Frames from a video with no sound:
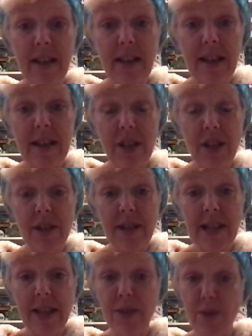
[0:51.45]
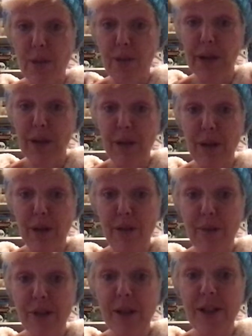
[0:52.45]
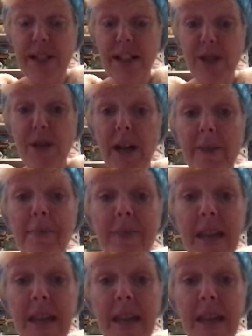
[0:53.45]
adhesion test or the preliminary results yesterday.